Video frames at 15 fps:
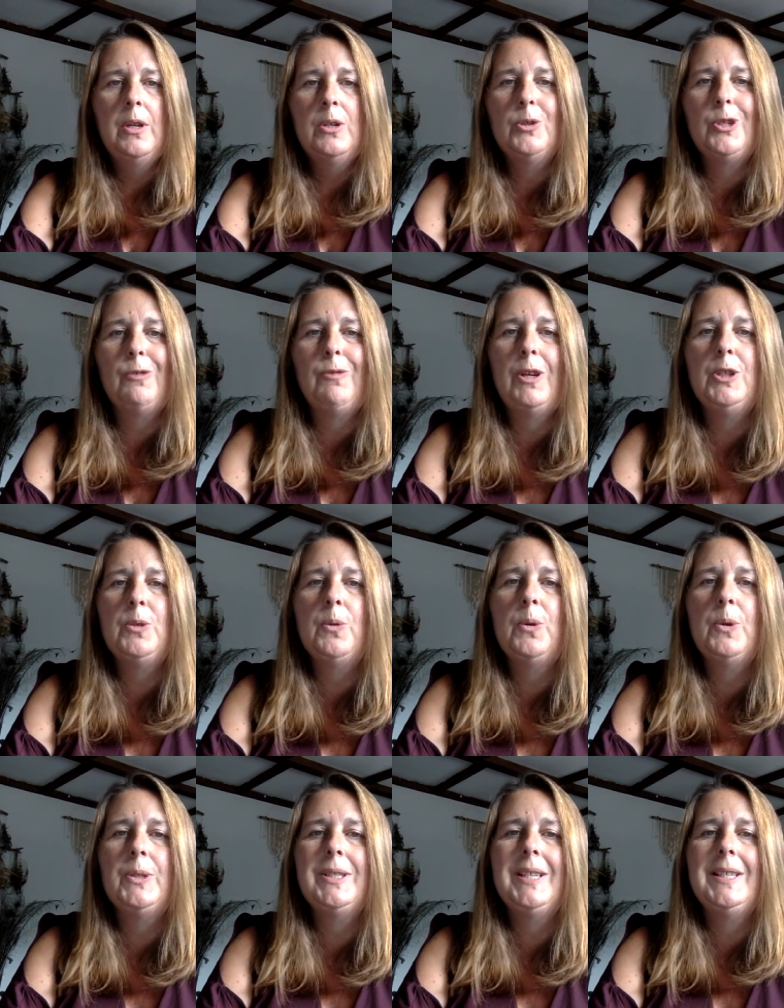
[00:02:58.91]
So rose
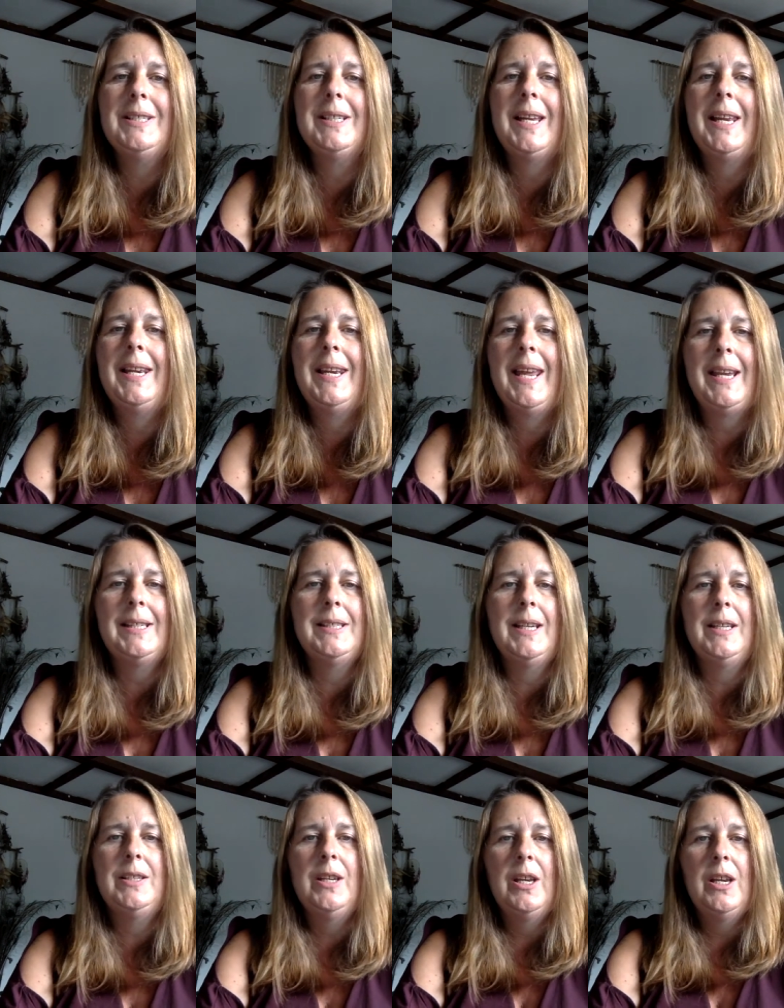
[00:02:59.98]
quartz is connected